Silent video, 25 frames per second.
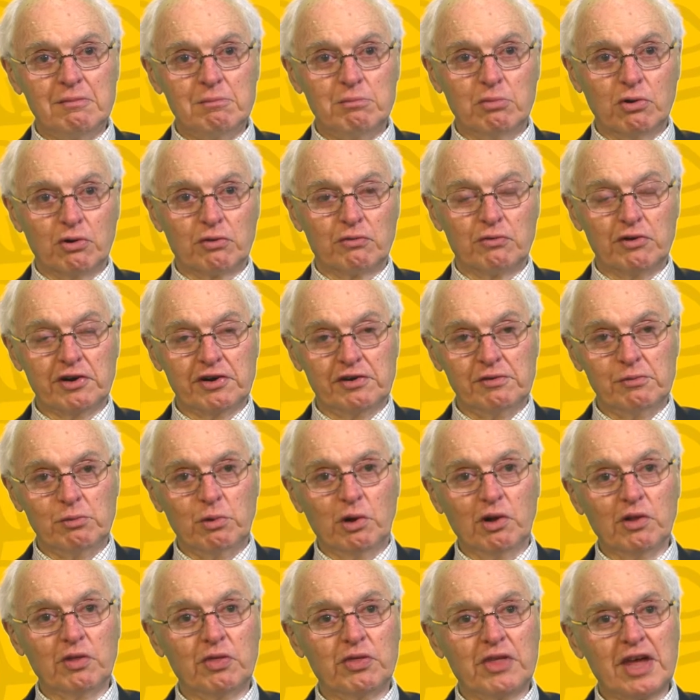book written.
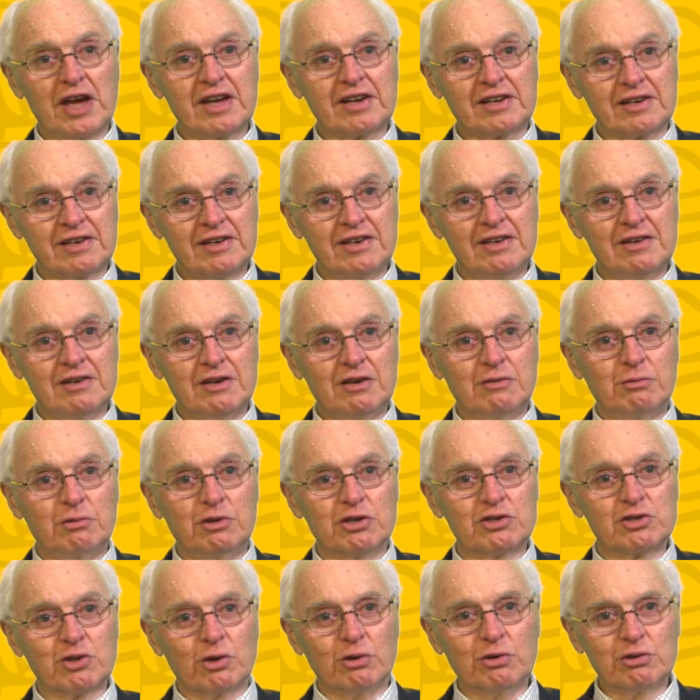Well, that
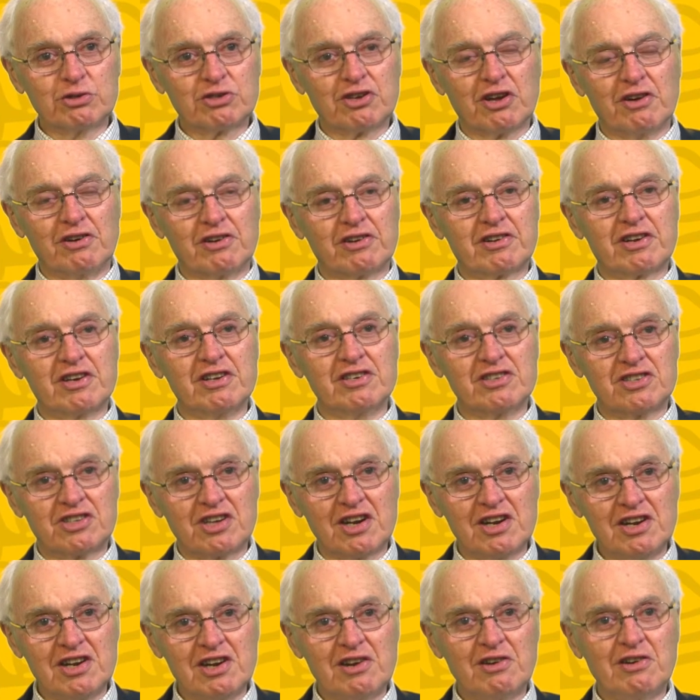was also
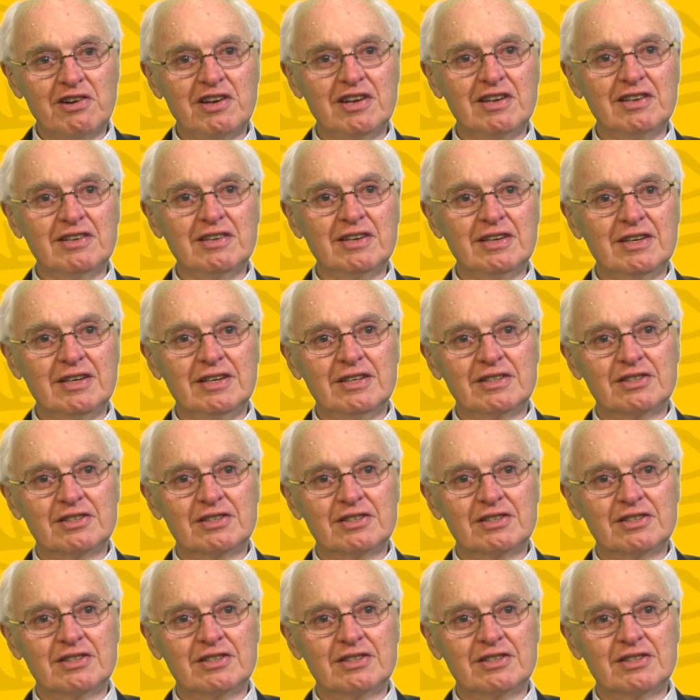continuing